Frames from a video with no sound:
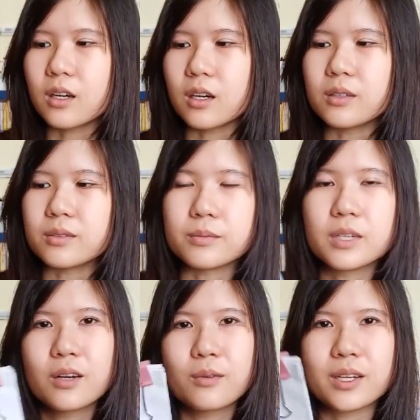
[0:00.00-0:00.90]

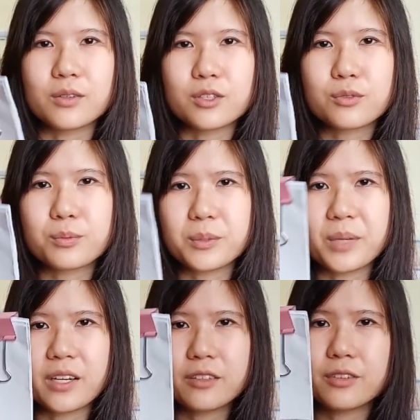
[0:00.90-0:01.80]
when I was
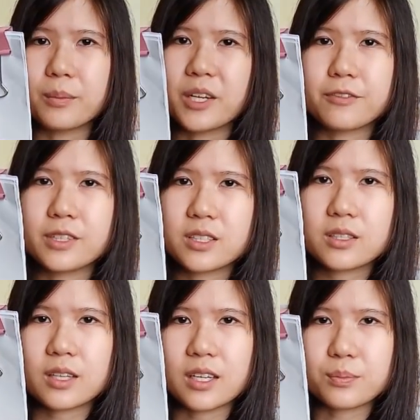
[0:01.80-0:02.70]
preparing for my
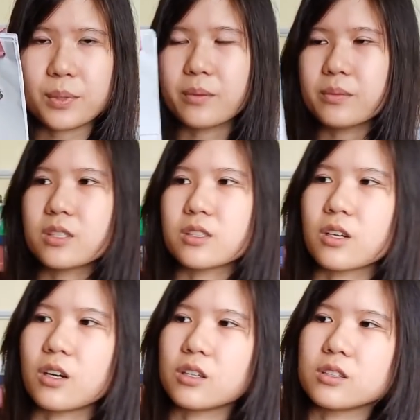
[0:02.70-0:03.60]
physics SPM, this
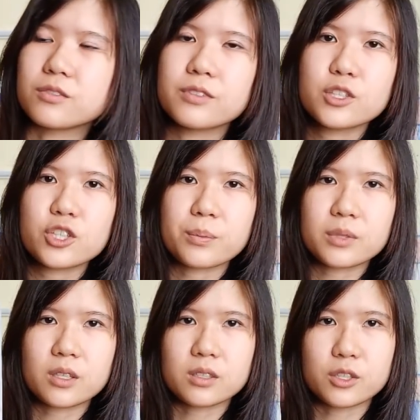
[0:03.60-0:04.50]
is on the first
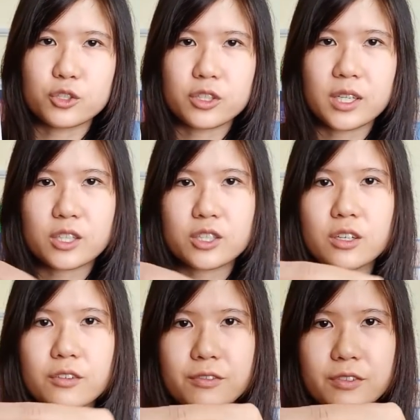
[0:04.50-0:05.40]
chapter on the
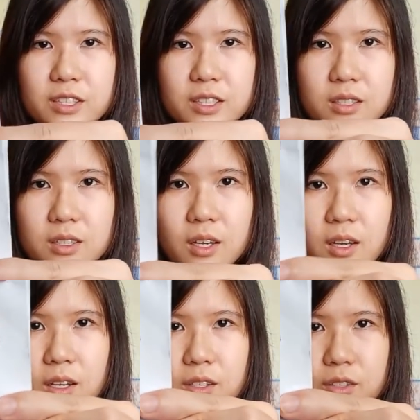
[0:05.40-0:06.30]
introduction of physics.
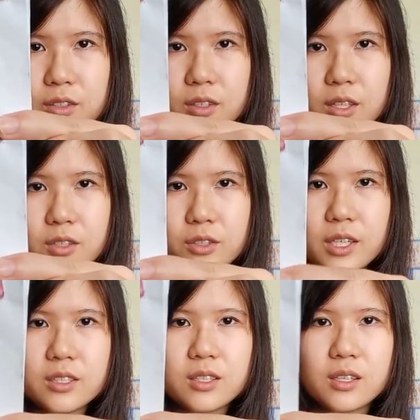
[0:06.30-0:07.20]
As you
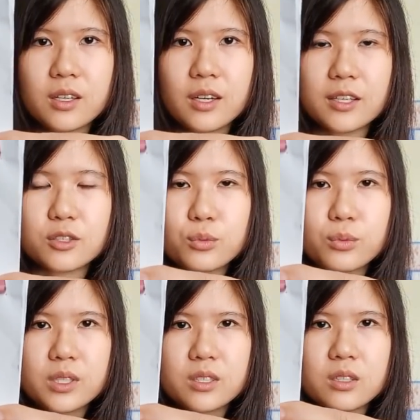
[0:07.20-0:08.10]
can see here, I
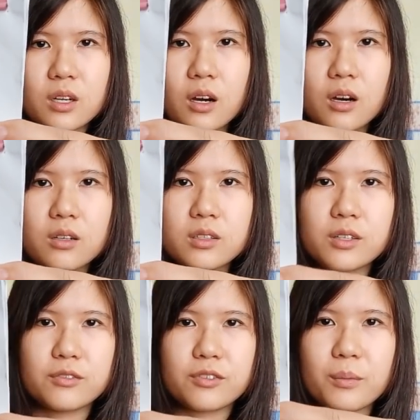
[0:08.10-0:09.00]
squeezed all the
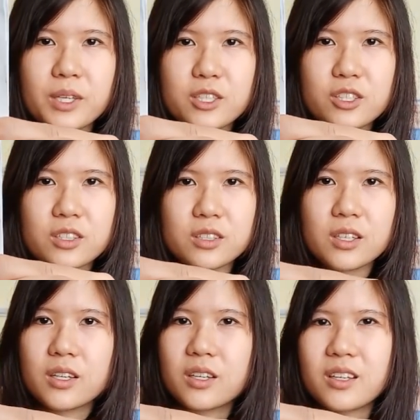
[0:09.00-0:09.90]
information
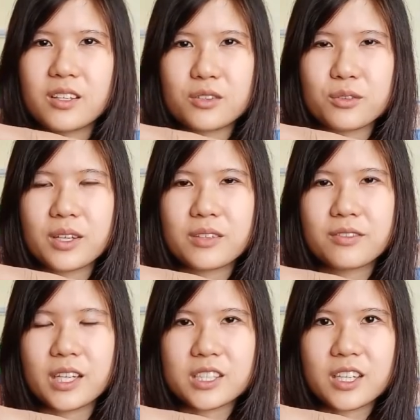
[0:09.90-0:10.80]
into 1
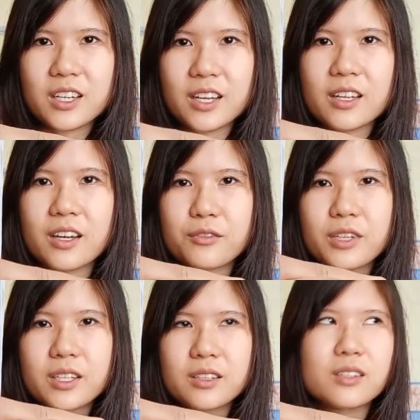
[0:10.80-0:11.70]
flashcard, and I
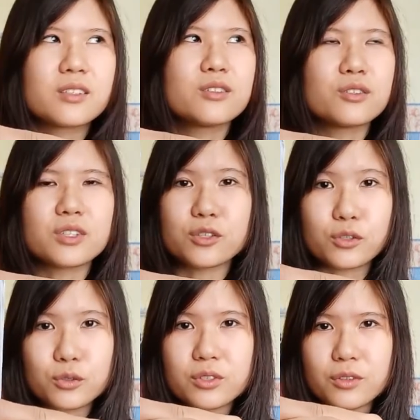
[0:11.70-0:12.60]
really didn't know the
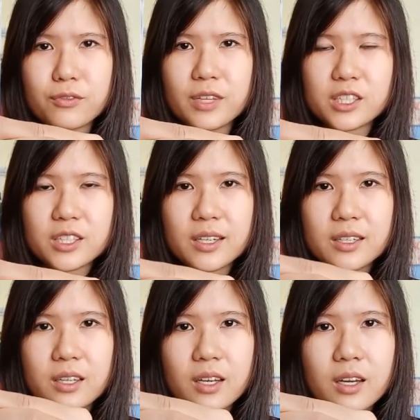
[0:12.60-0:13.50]
use of flashcard,